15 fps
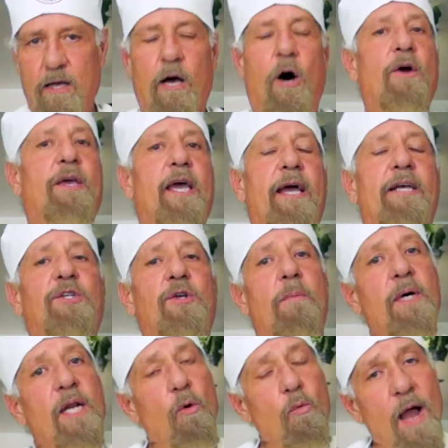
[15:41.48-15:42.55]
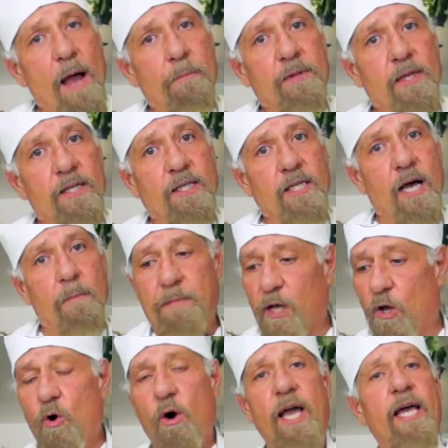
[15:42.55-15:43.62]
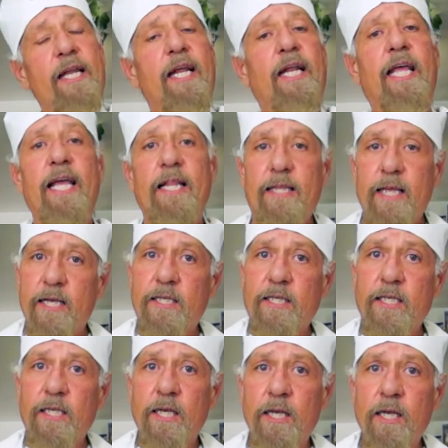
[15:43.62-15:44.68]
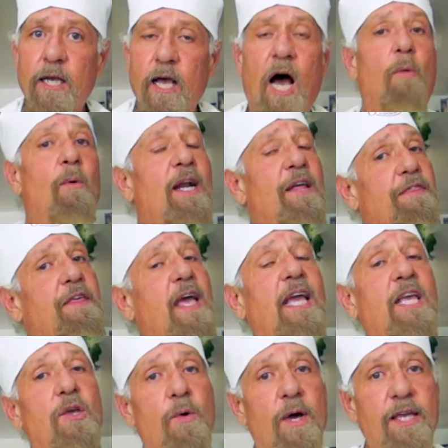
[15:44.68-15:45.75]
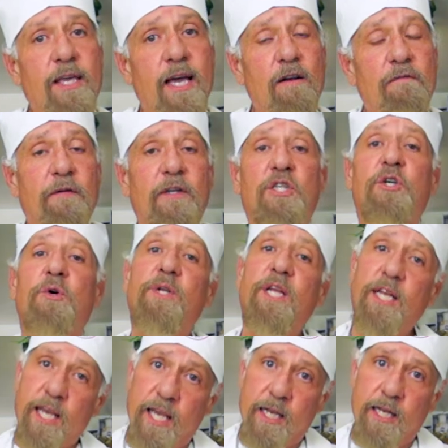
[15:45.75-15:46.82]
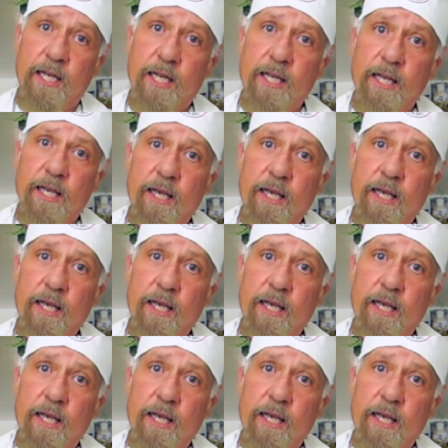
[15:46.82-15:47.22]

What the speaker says: Okay, so I'm going to wrap this up and go ahead and eat this. I want to thank you again for tuning in.